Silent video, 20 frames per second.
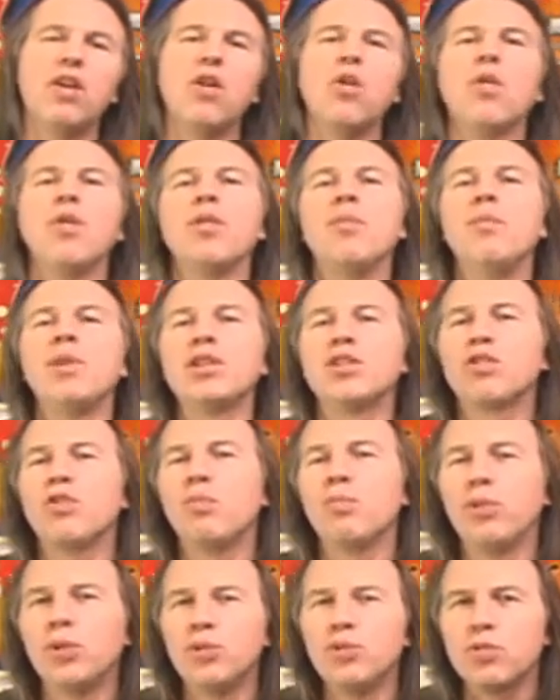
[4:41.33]
or the
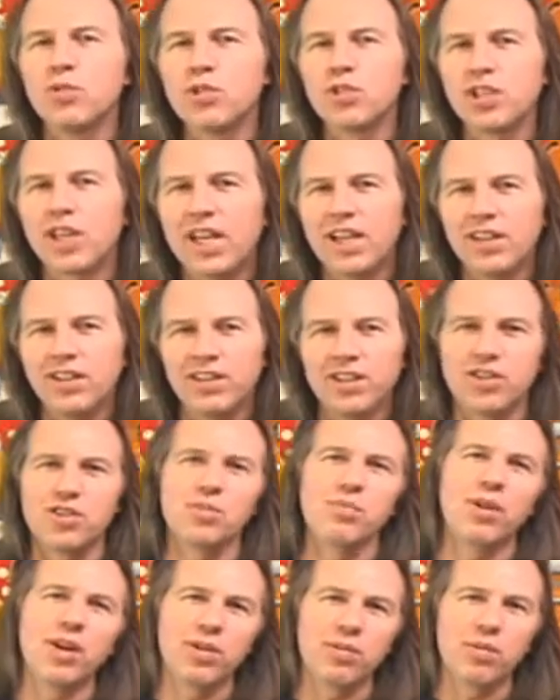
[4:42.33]
mixo blues scale, as
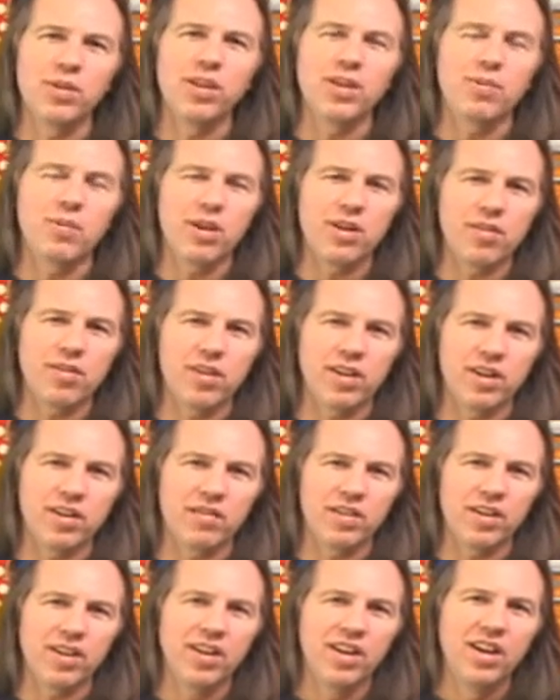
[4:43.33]
you might really want to think
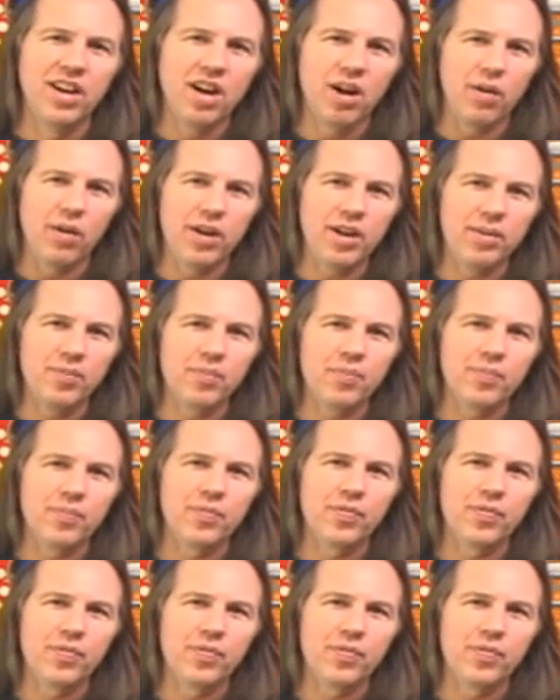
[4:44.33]
of it. All right?